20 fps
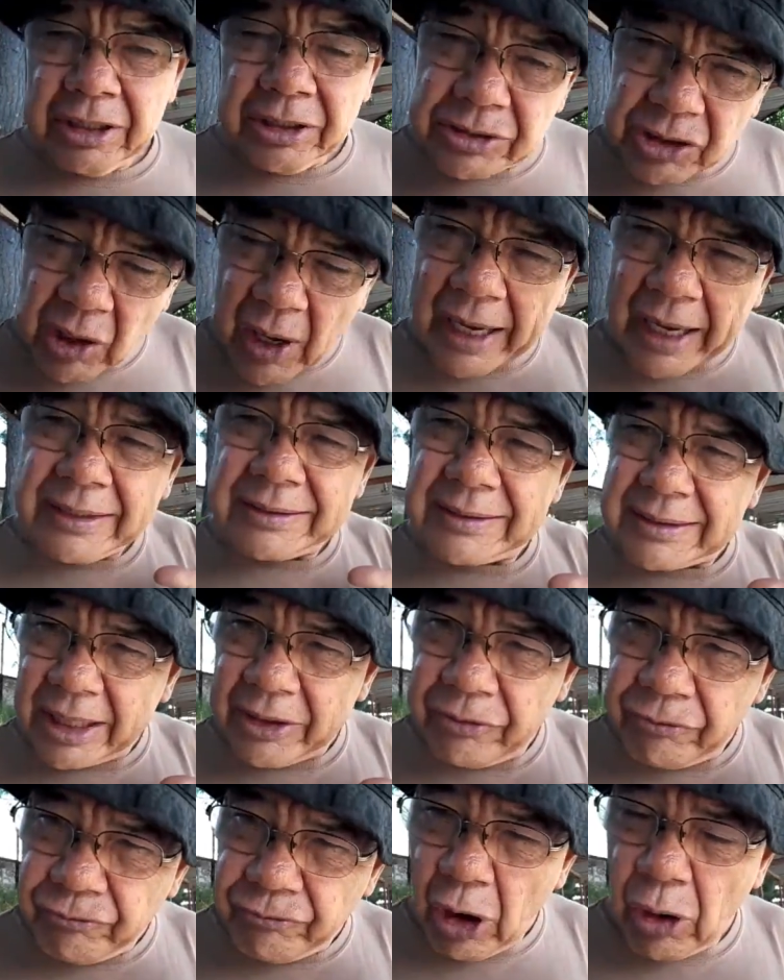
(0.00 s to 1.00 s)
So I can stay
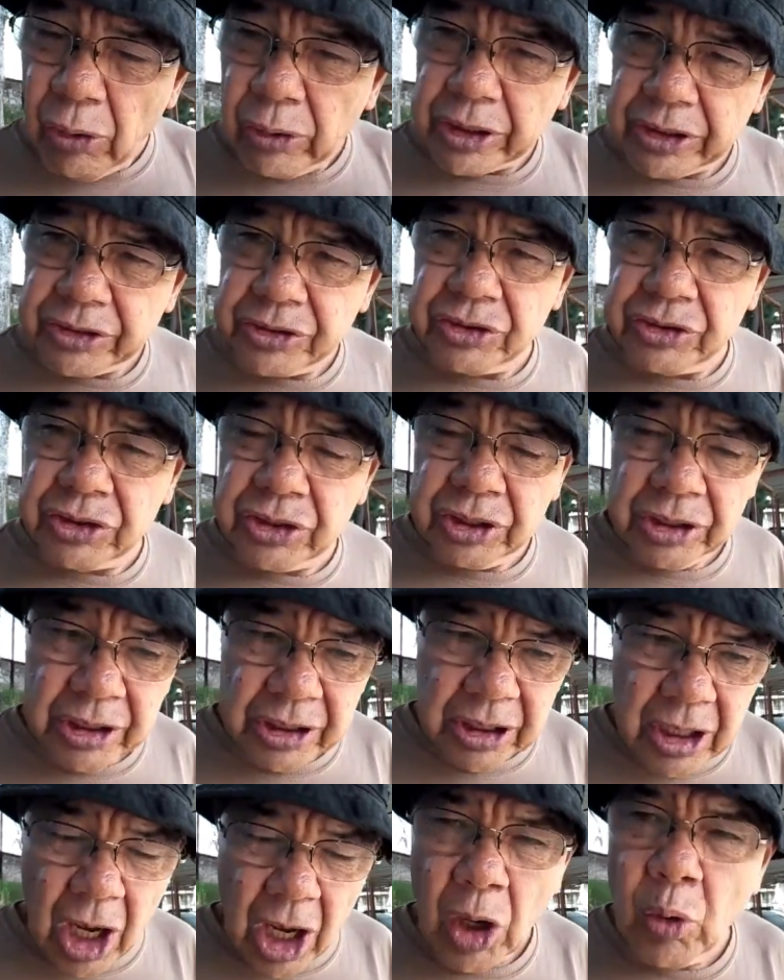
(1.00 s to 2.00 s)
focused
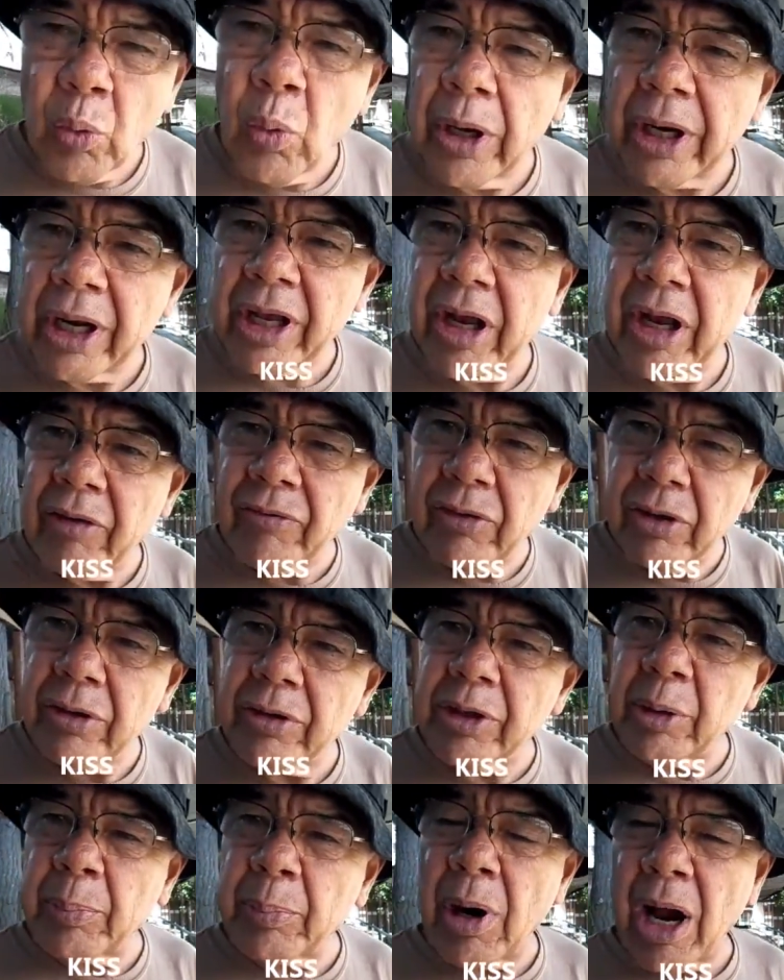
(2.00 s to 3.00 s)
on whatever
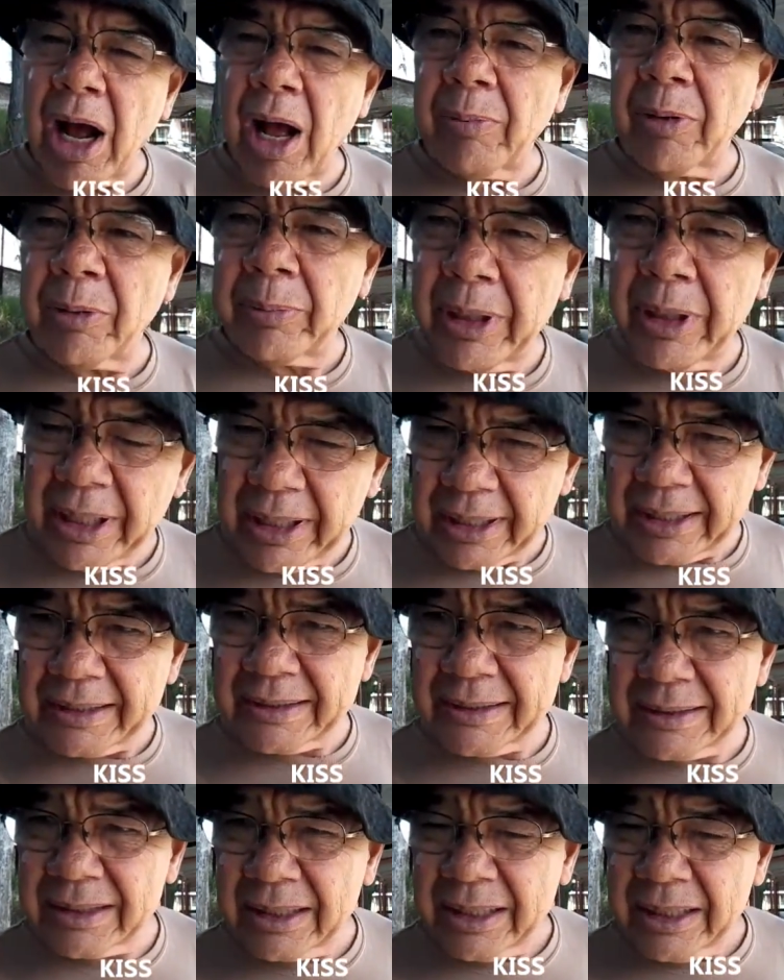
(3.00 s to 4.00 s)
the problem
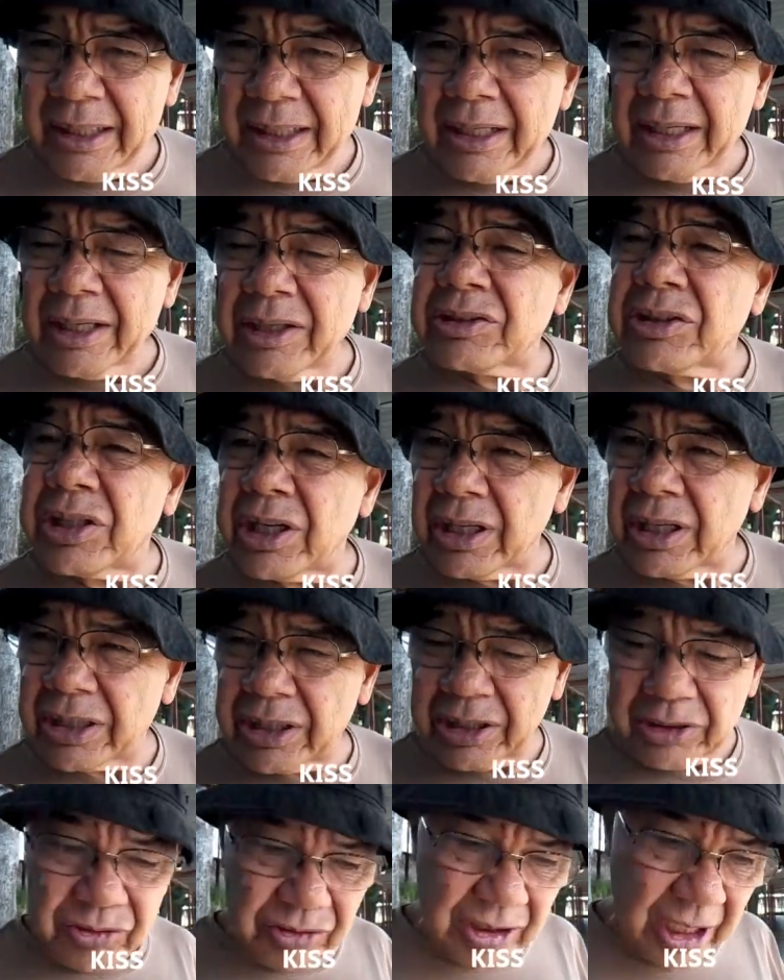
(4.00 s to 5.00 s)
is until it
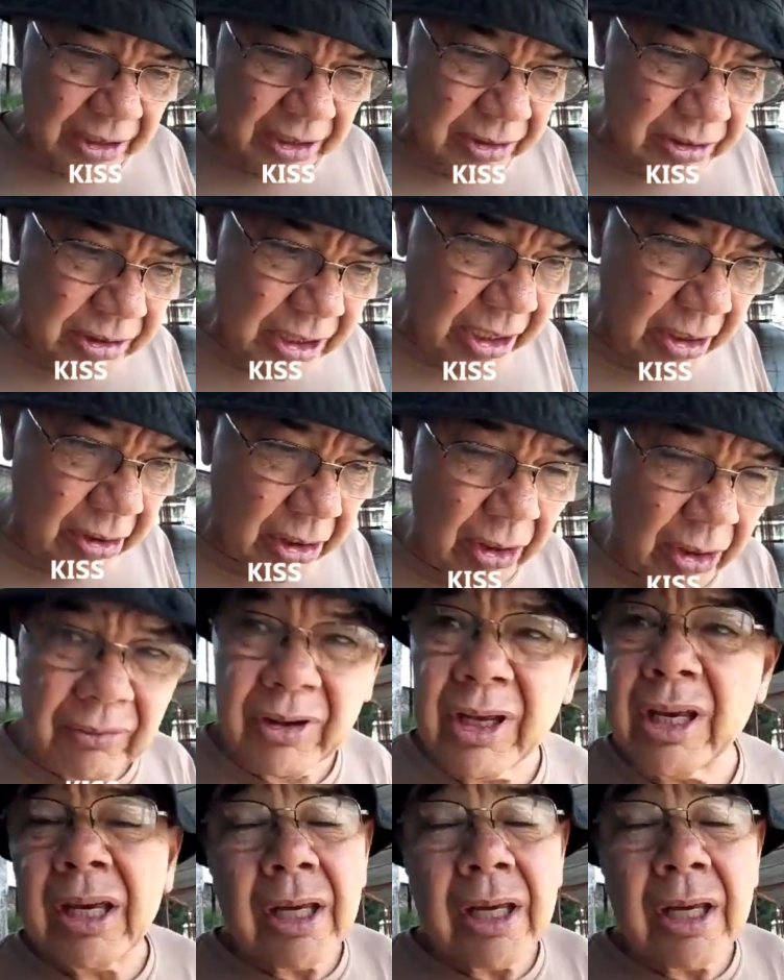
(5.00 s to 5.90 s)
gets taken care of.